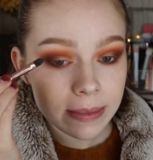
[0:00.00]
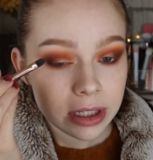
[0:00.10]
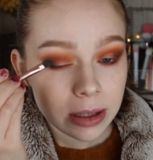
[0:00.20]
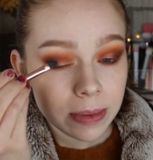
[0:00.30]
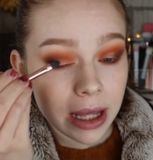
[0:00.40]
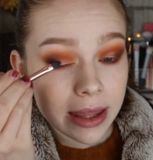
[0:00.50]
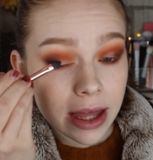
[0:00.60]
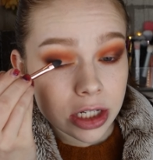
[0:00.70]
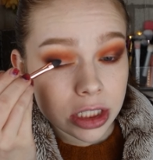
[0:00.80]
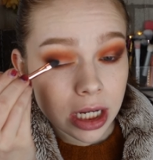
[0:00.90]
I'm going to apply
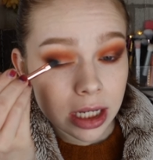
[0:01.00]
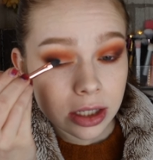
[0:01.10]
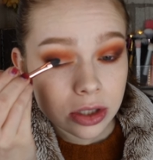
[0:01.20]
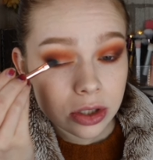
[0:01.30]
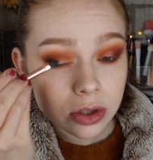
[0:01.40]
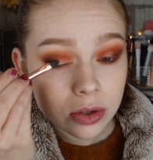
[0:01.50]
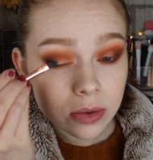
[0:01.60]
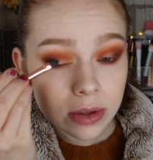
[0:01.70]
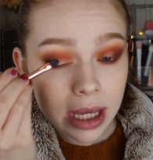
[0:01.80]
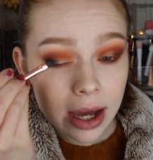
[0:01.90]
that shade
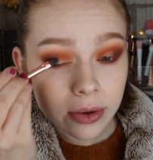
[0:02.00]
to the